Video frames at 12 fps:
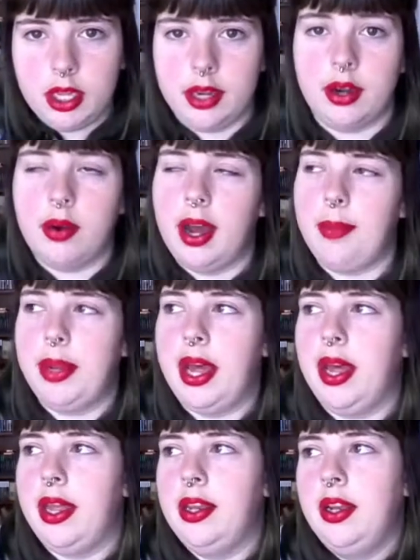You know, I'm
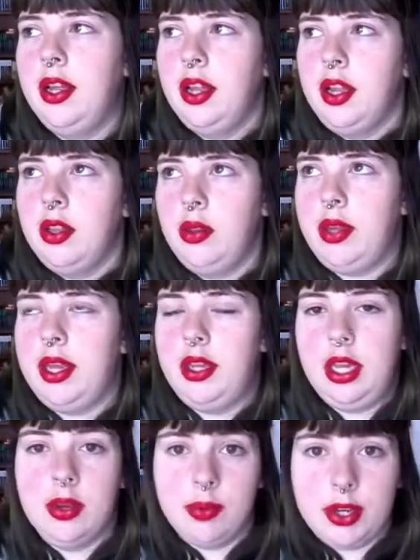not looking
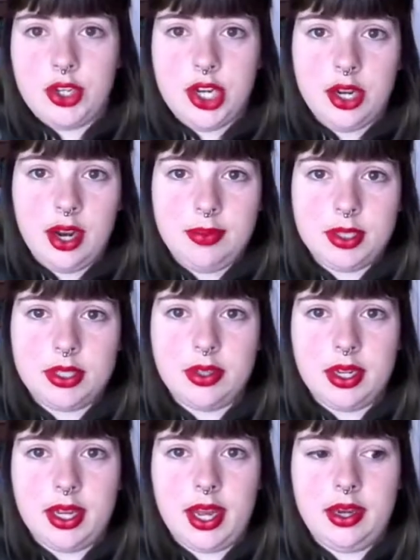to get rich here. I'm just
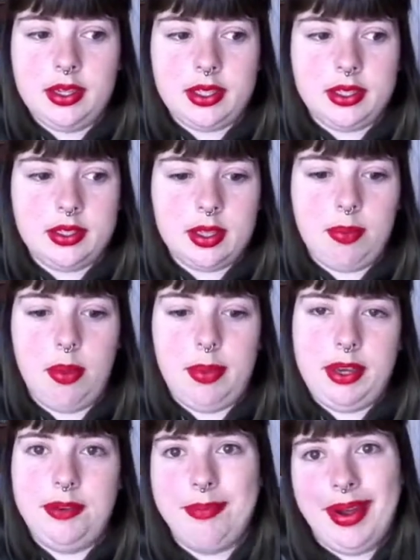looking kind of to
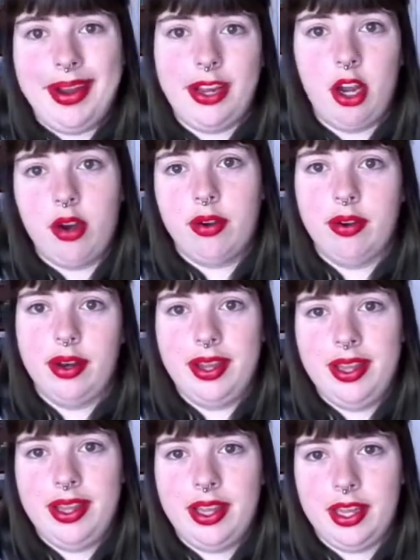supplement my yarn
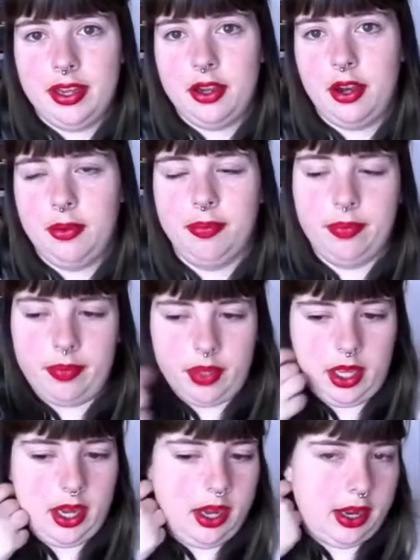income
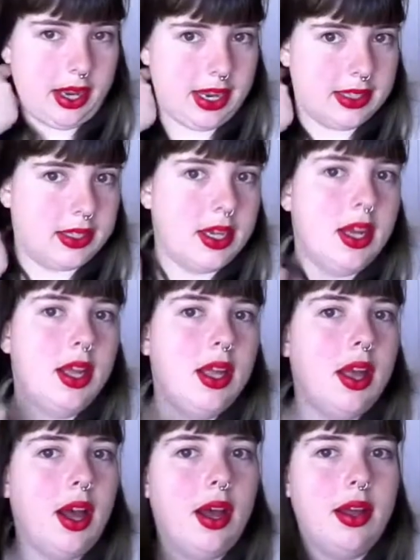needs.
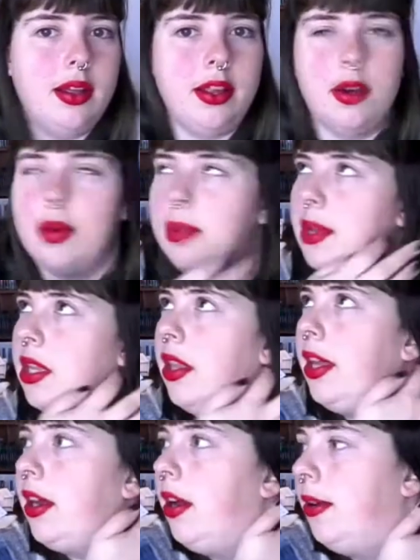You know what I mean?
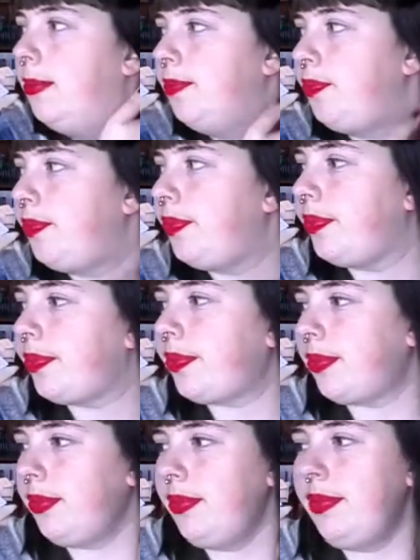Like,
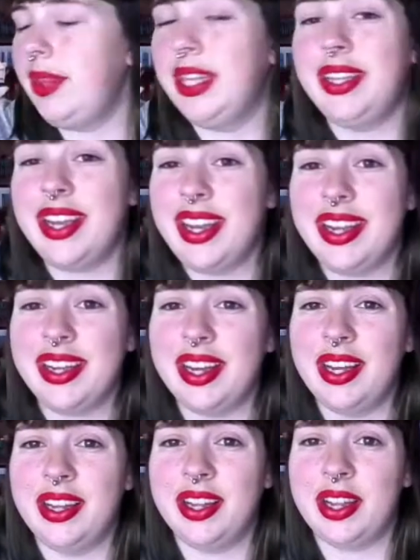knitting
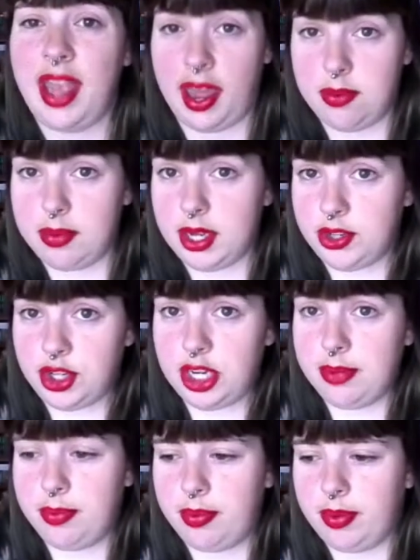can be a
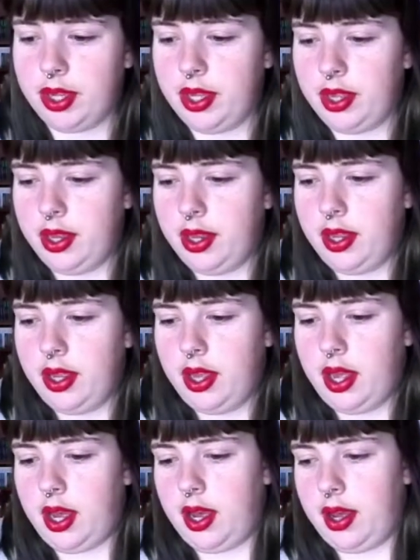cheap
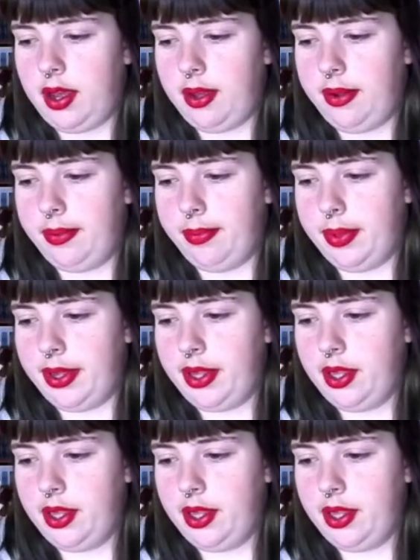hobby,